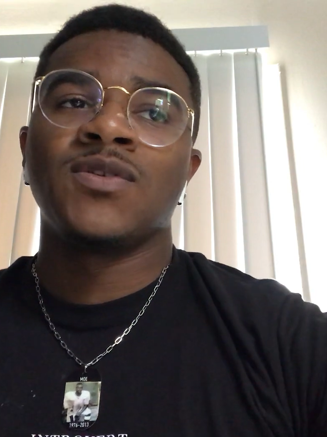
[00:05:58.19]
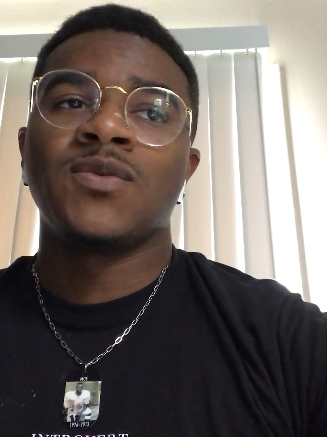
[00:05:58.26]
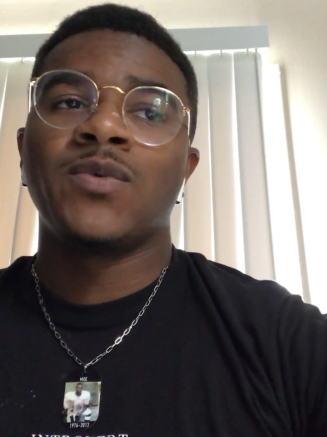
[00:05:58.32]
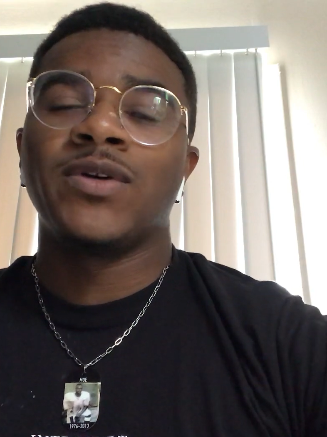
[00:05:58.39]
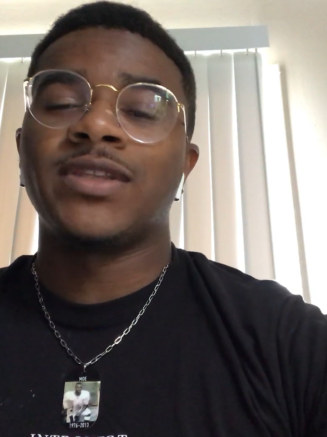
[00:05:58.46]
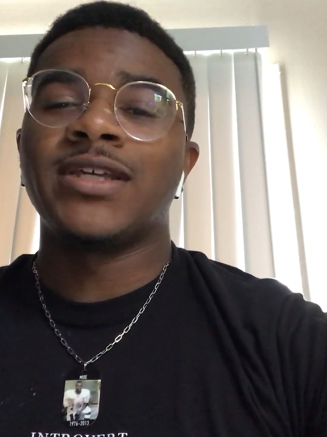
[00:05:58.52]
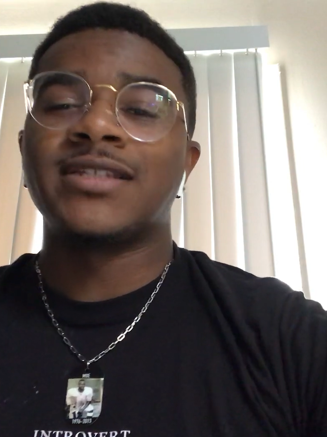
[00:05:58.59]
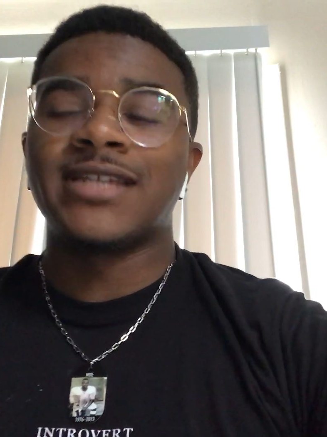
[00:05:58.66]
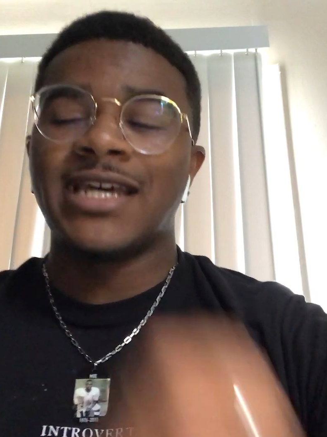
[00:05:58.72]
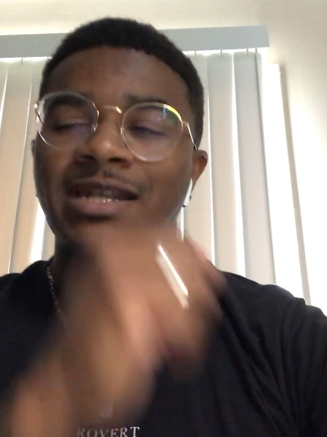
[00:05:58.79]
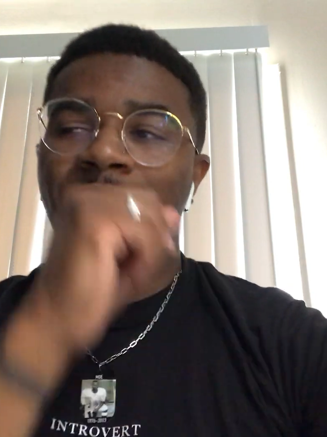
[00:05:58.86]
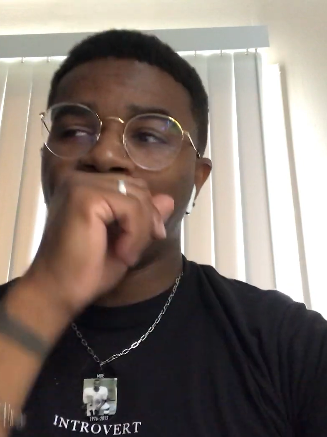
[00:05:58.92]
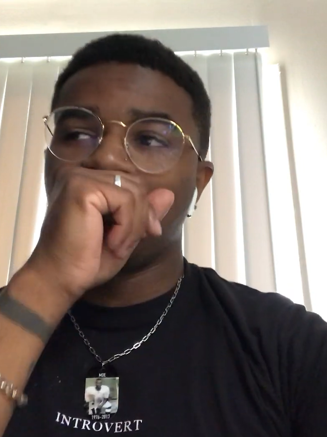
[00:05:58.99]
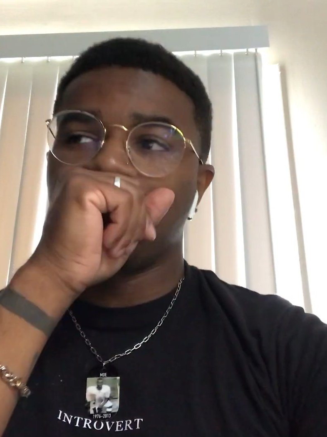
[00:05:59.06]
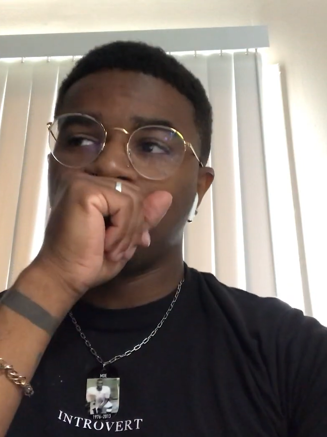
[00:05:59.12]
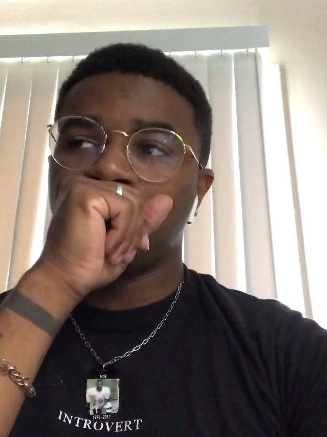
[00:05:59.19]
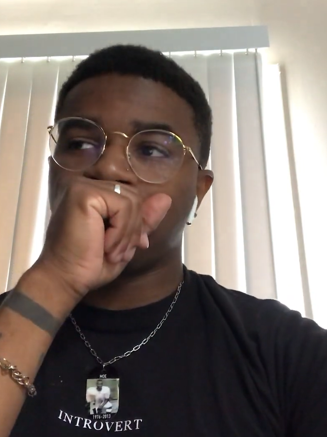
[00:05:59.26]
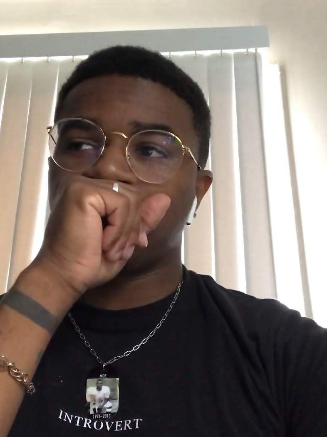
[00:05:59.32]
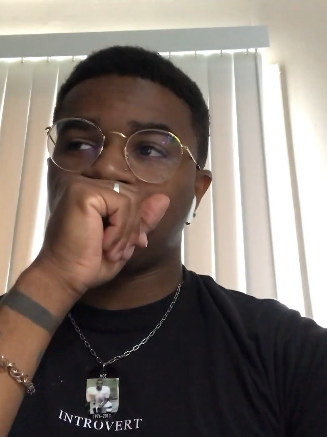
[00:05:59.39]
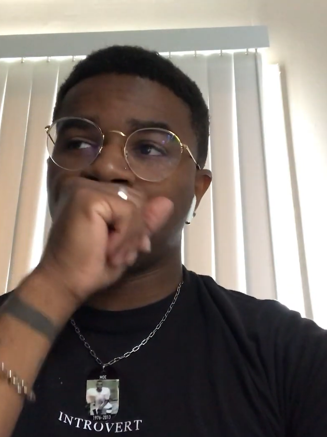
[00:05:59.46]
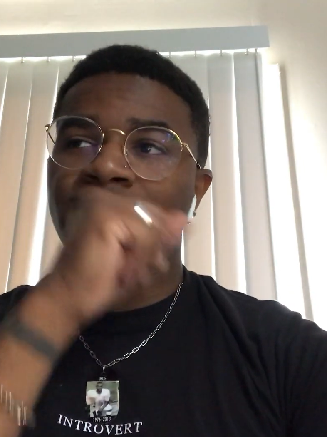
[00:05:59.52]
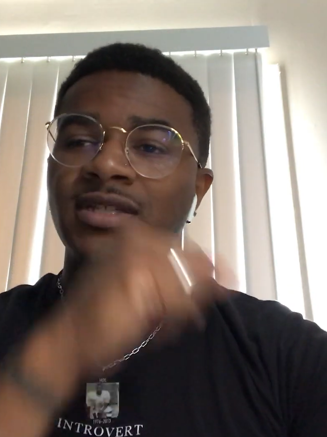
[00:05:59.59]
what they say to me
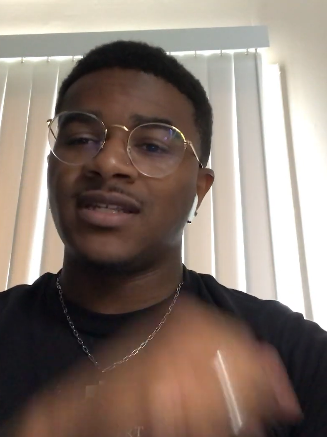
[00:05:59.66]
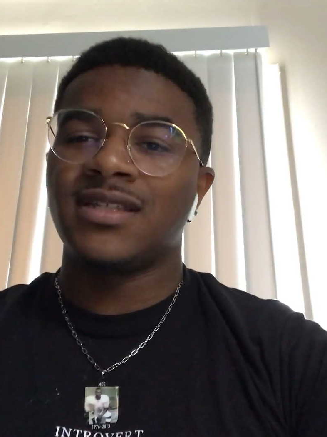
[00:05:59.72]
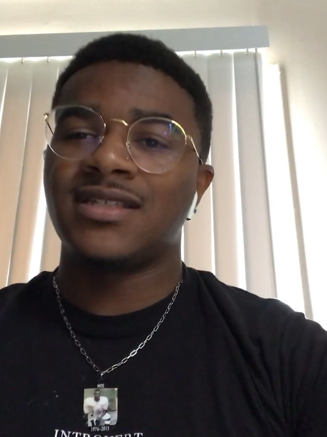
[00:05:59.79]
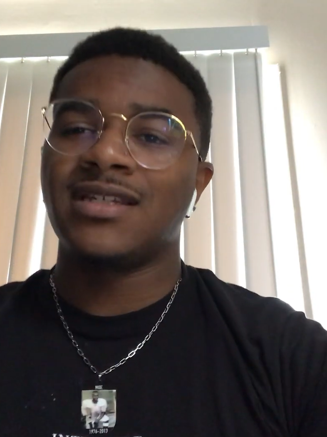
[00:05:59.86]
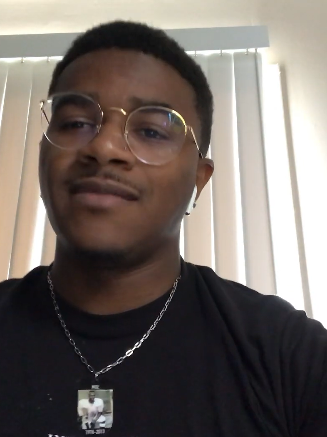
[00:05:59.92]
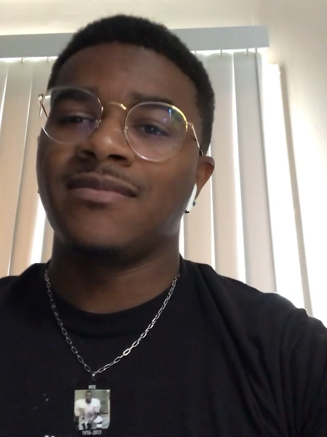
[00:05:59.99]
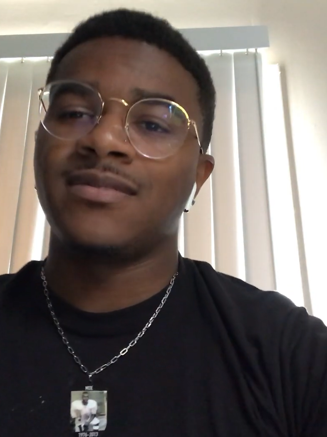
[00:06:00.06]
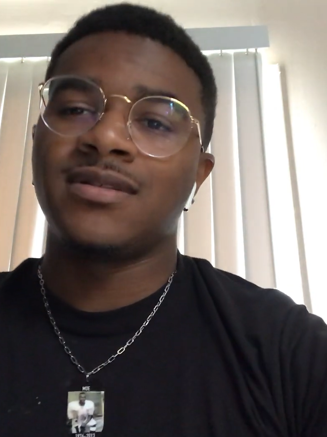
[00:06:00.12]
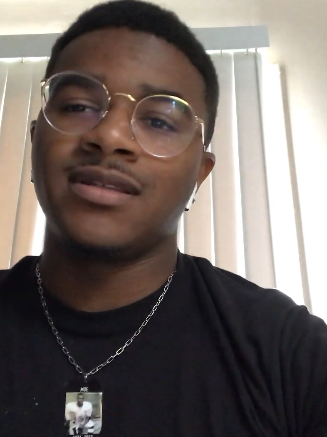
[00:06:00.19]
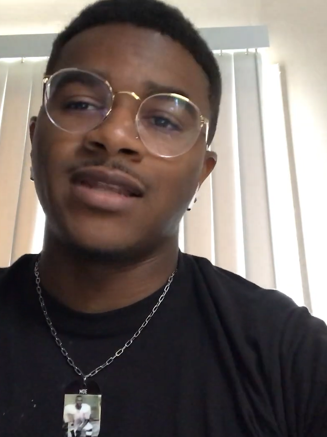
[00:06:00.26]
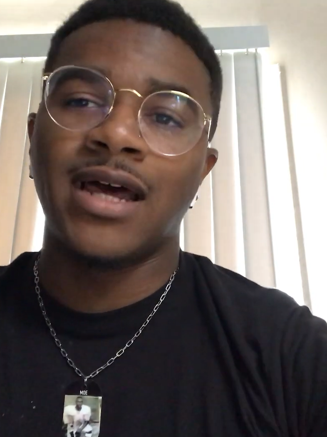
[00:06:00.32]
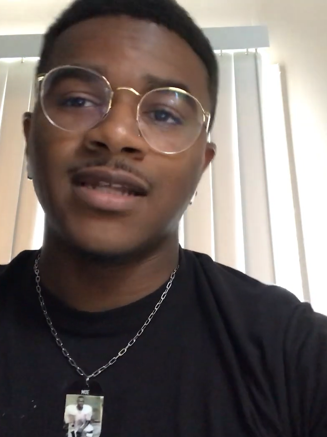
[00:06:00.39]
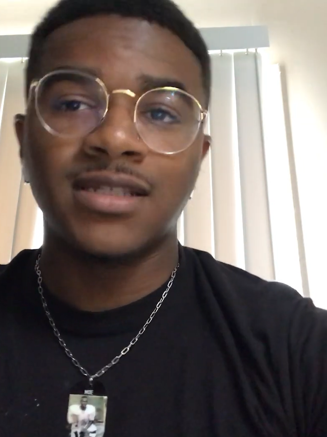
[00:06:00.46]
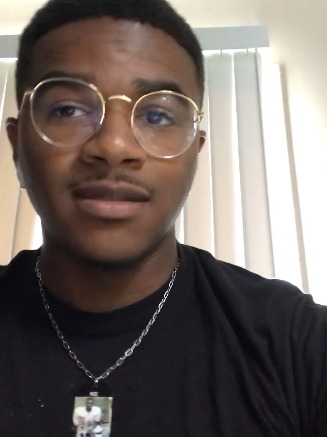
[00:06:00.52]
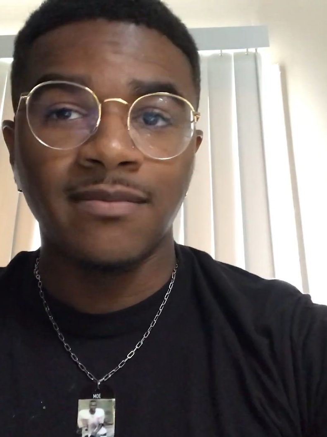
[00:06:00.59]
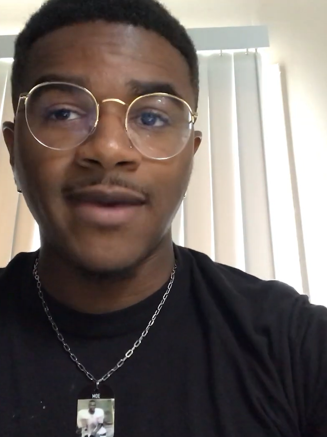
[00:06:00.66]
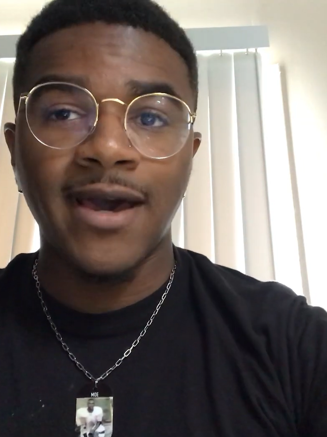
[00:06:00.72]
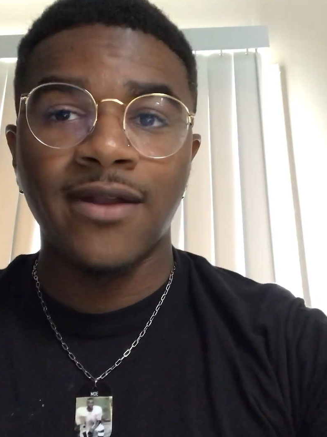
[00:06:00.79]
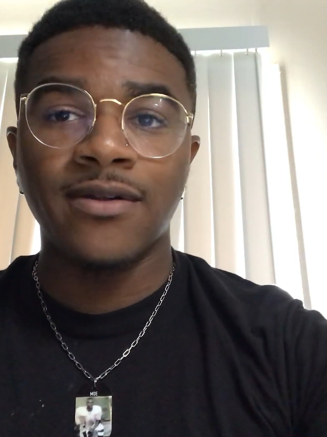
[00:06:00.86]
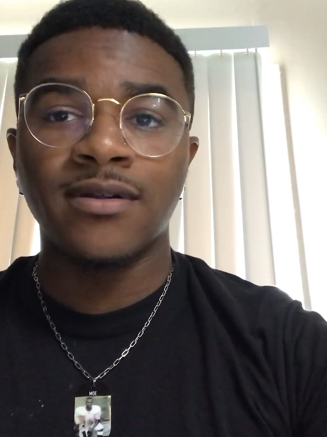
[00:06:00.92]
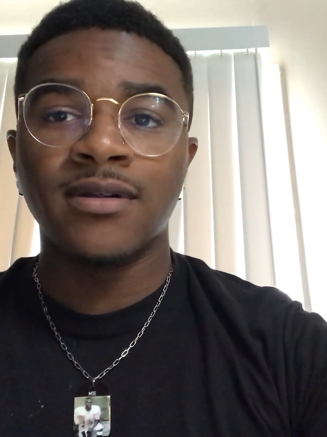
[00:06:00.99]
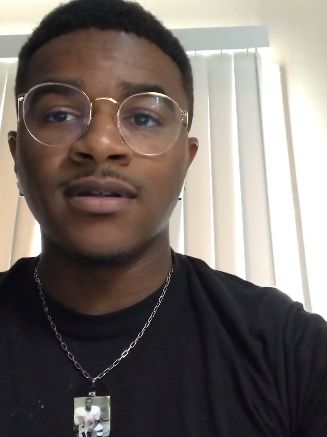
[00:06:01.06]
seem not to
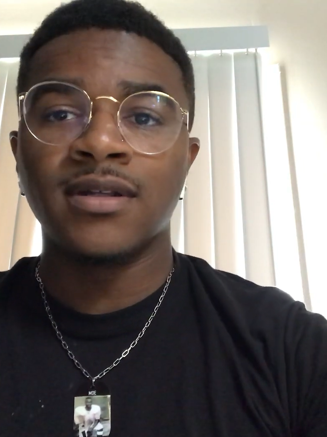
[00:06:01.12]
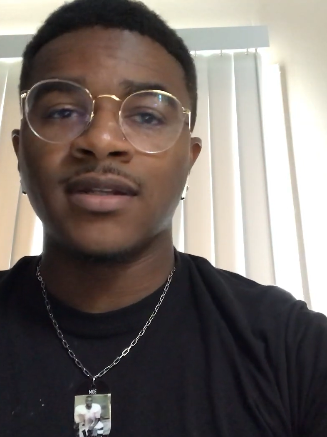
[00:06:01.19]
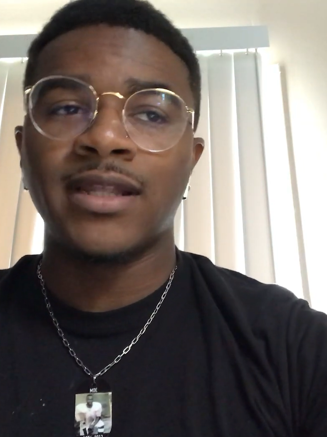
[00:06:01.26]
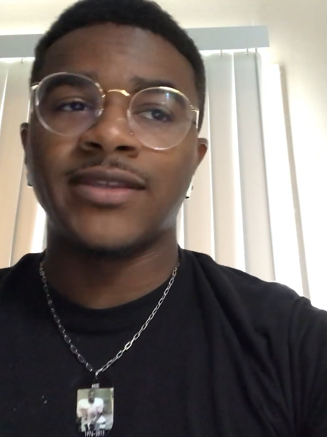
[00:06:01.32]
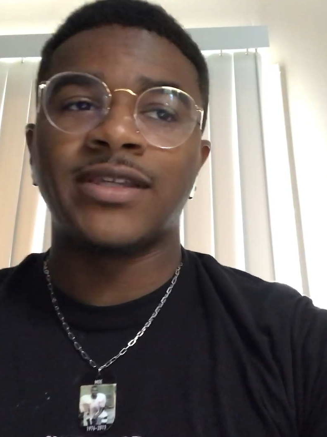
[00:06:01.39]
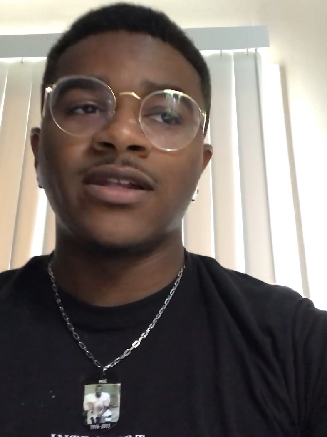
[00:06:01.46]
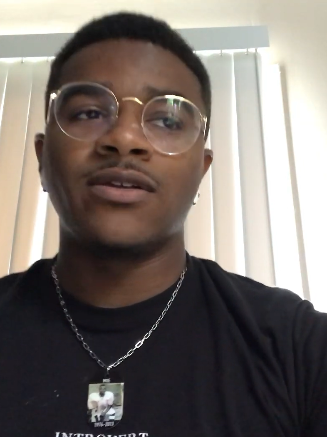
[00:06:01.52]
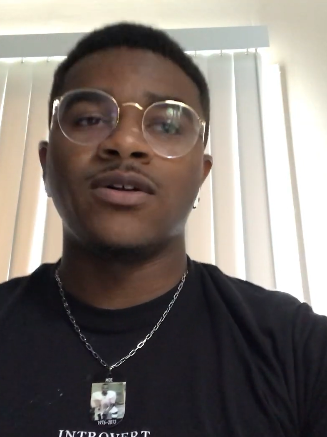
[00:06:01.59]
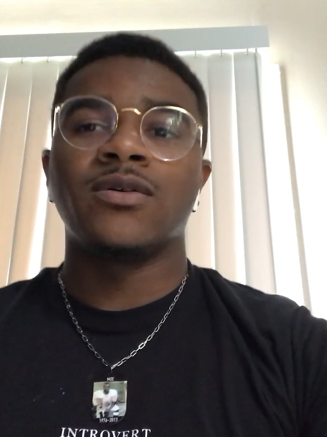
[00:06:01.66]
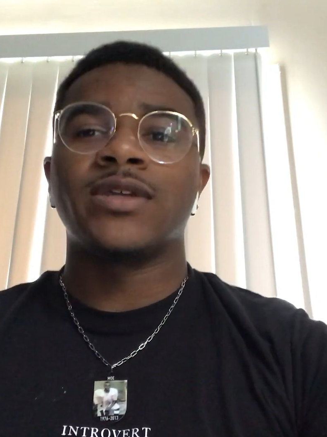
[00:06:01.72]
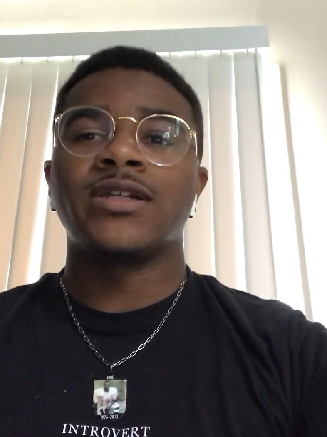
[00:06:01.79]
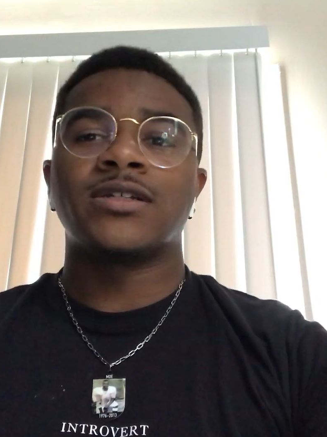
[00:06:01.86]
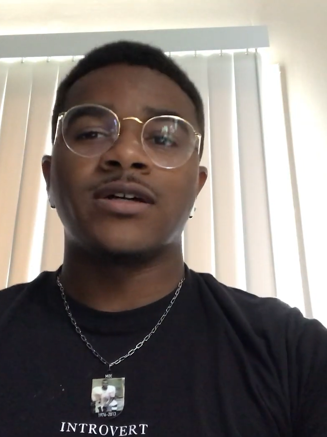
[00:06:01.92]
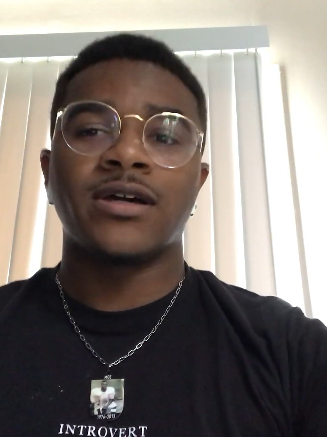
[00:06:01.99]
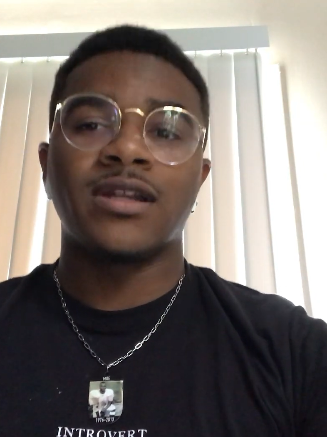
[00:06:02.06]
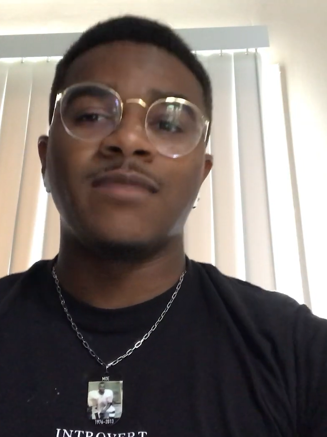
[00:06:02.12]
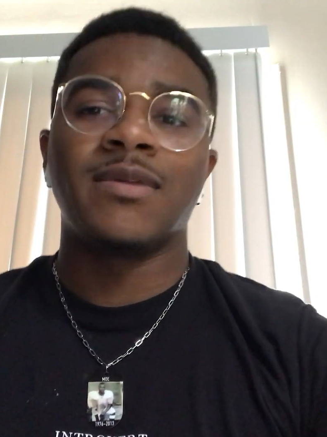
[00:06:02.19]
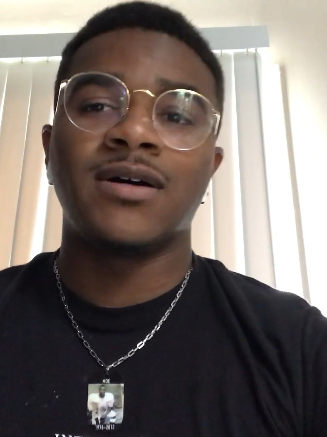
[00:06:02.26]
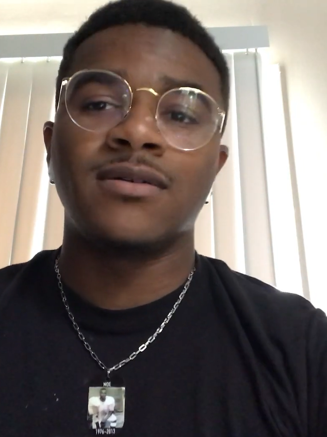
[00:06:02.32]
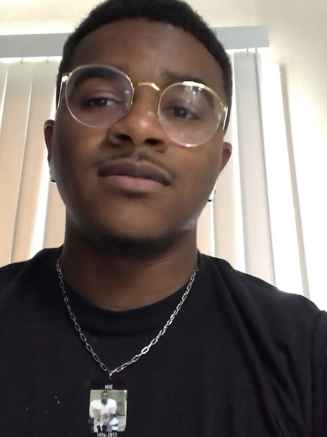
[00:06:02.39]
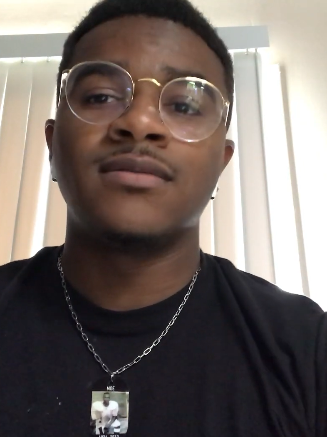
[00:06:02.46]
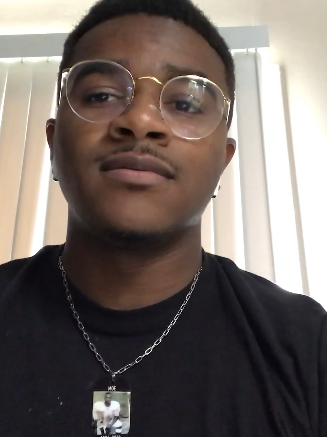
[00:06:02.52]
matter. Like they don't know what they're talking
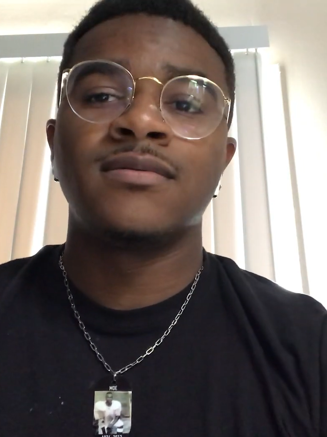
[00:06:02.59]
about.